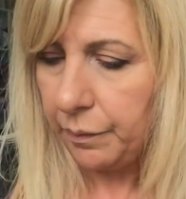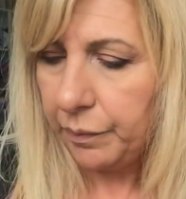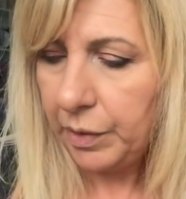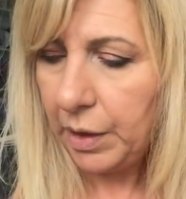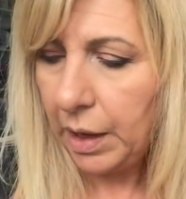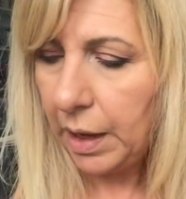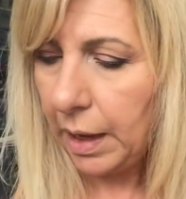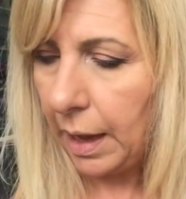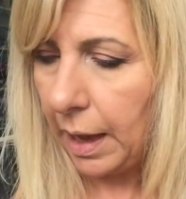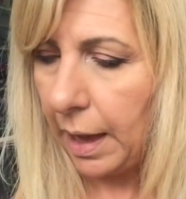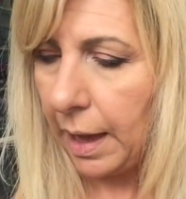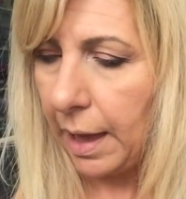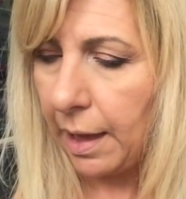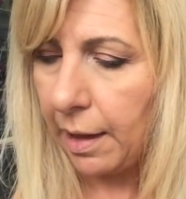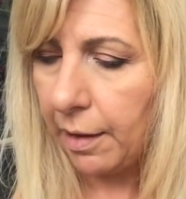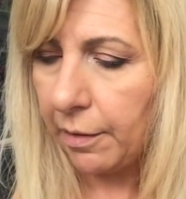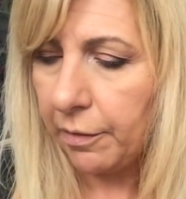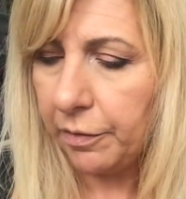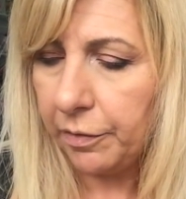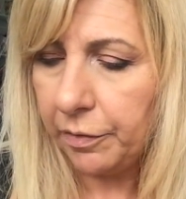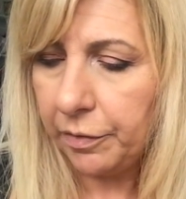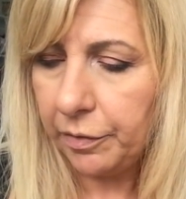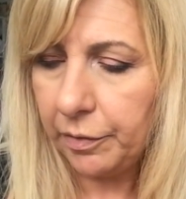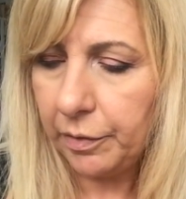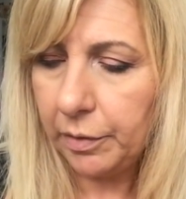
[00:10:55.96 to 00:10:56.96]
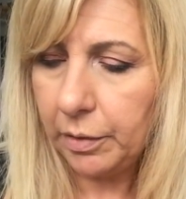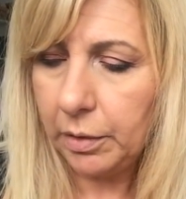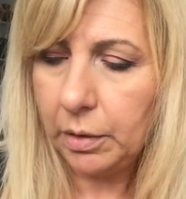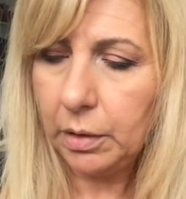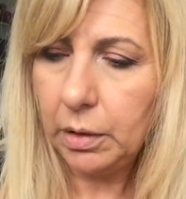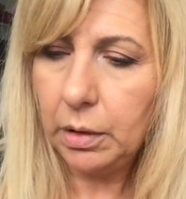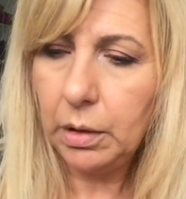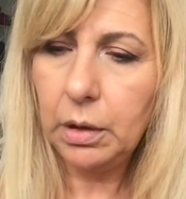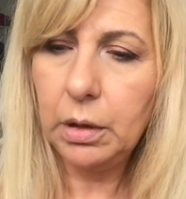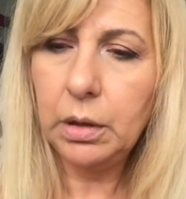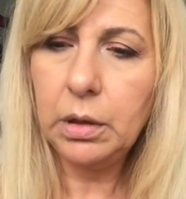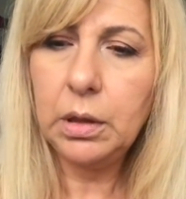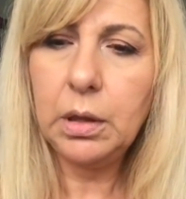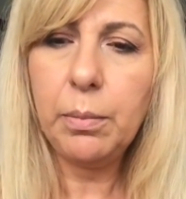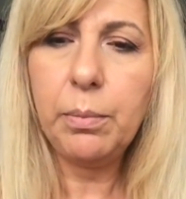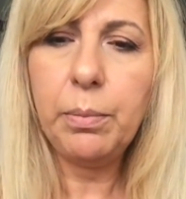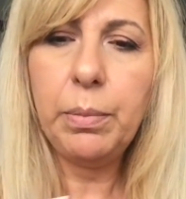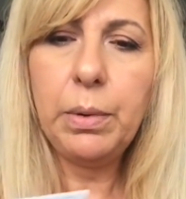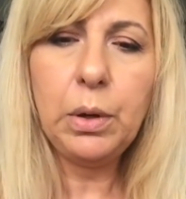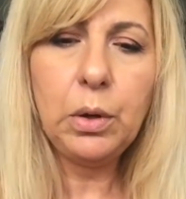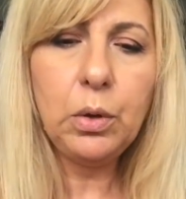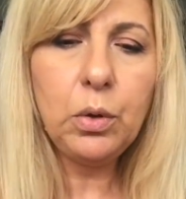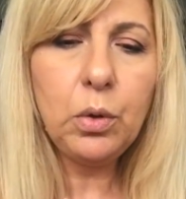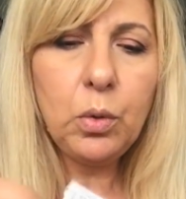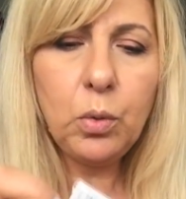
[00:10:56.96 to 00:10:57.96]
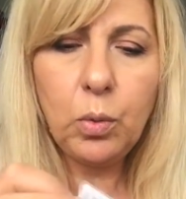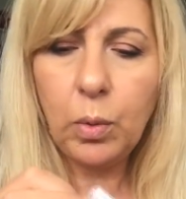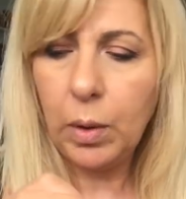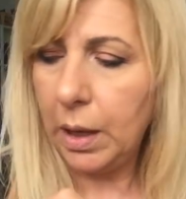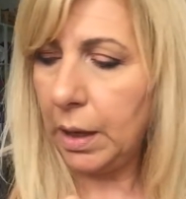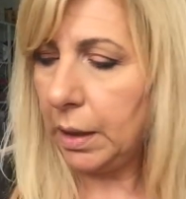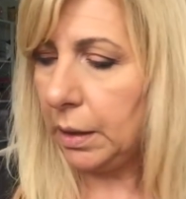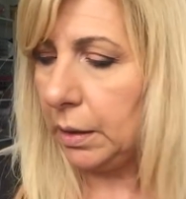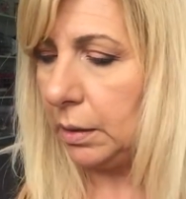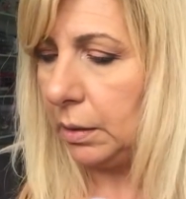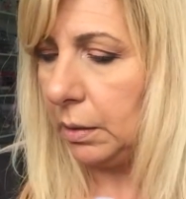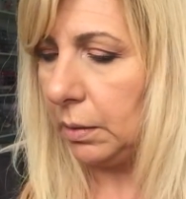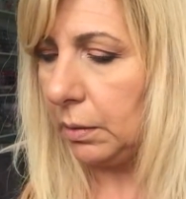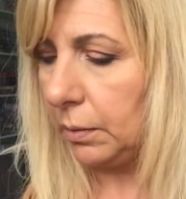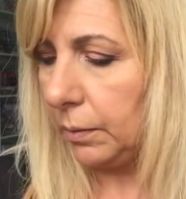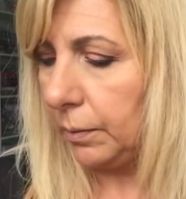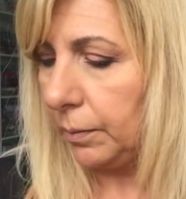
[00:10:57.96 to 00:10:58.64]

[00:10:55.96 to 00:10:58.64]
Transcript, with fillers: they have the blue one